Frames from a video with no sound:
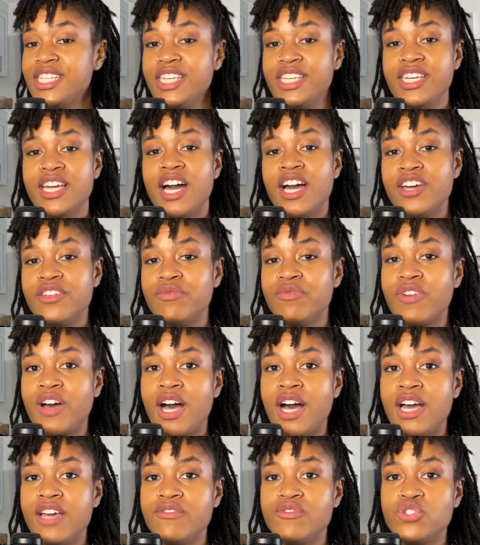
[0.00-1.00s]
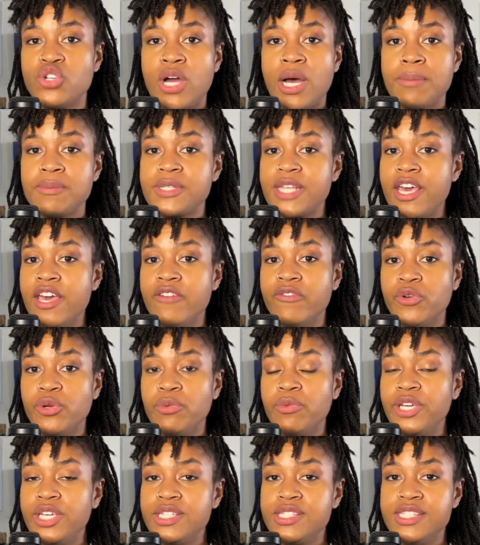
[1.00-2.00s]
DEI in 5 drops
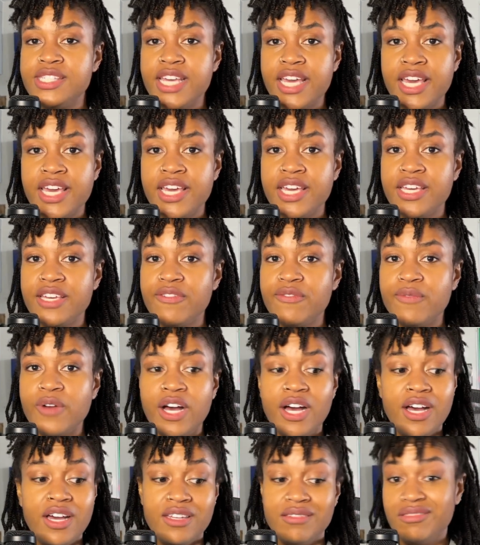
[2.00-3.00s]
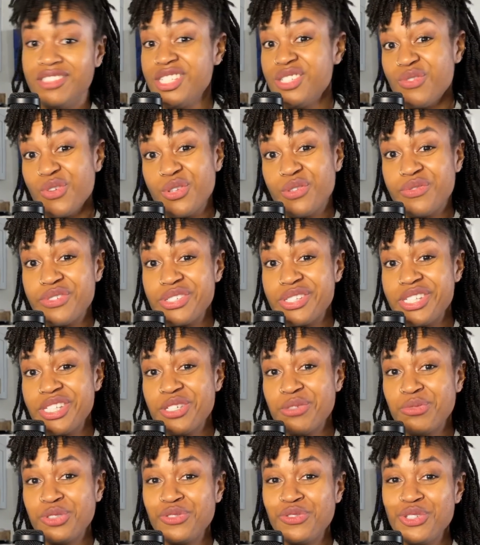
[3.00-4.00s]
every weekday, at least for the
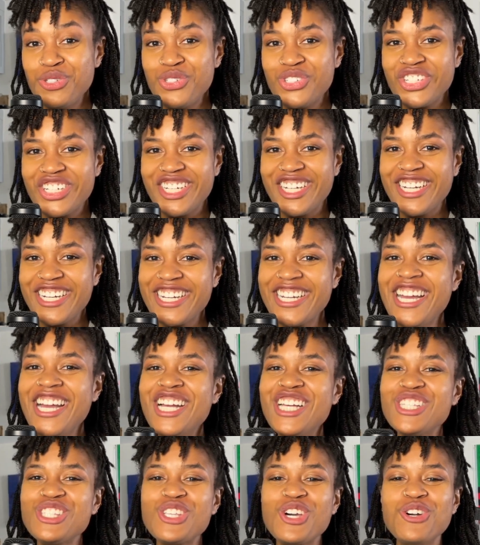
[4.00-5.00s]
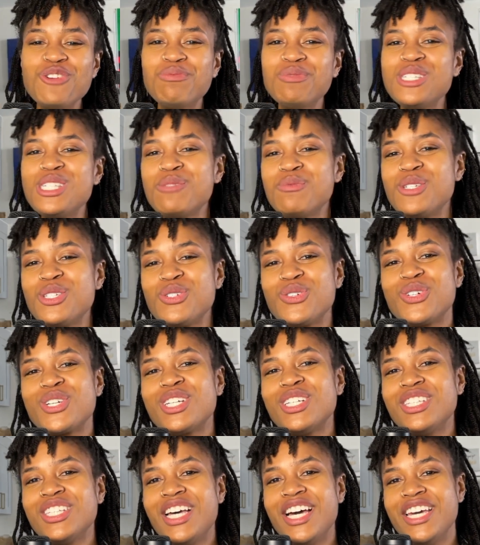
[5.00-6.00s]
foreseeable future. So please be sure
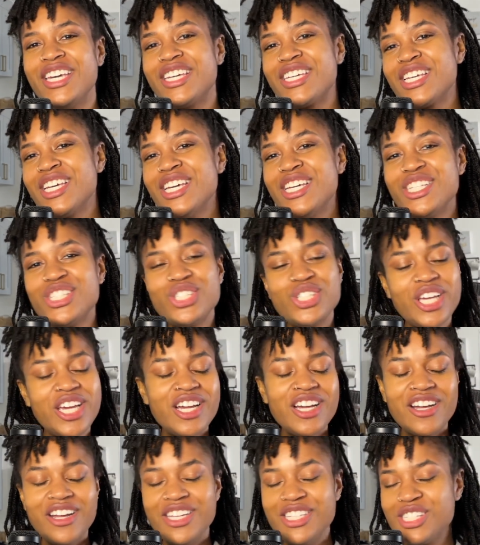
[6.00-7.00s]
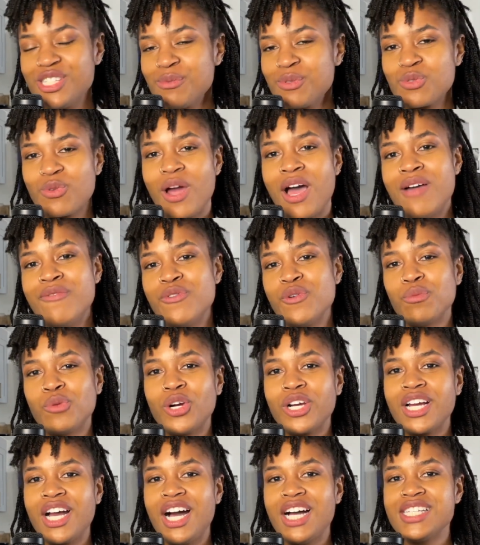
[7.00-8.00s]
to like, share, and subscribe for
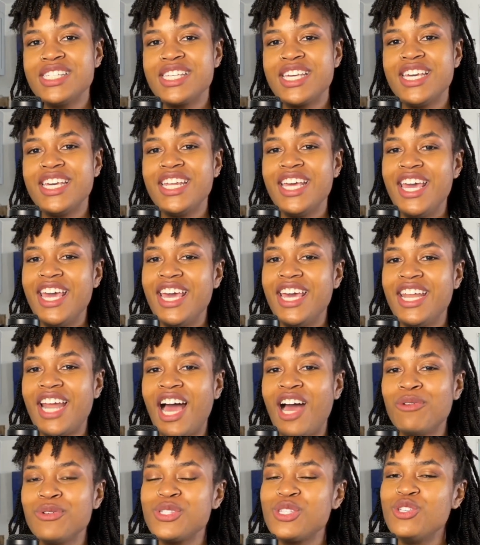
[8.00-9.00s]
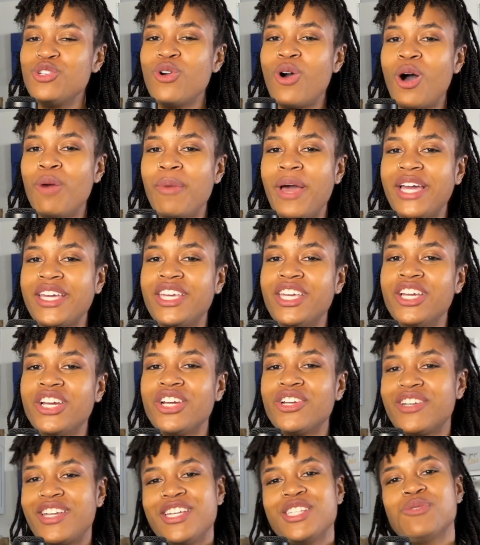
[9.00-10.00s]
more content. And I will see you all back
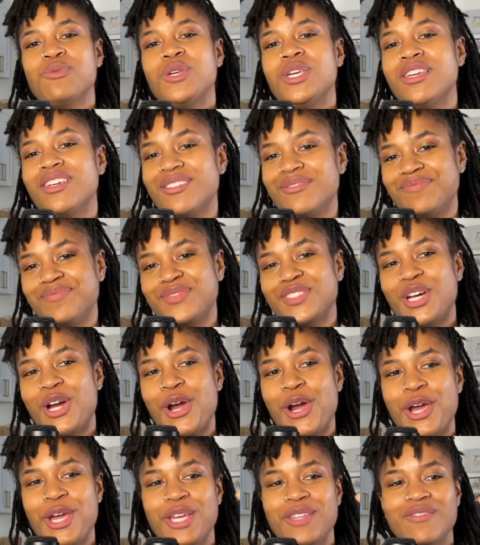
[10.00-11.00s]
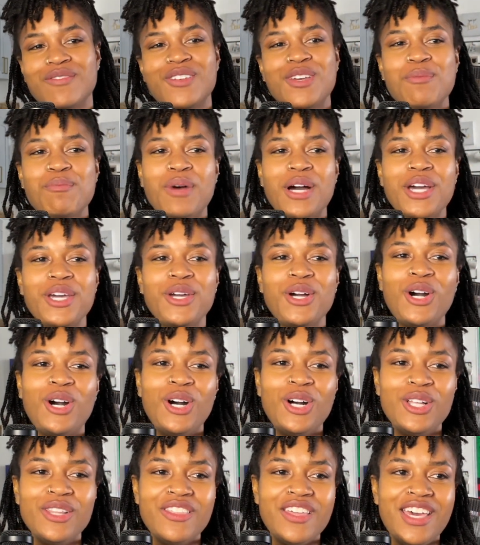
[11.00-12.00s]
here next week. All right. Bye,
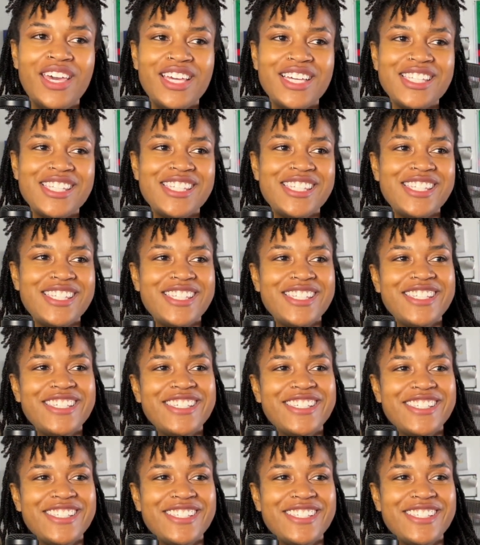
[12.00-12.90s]
y'all. Thanks.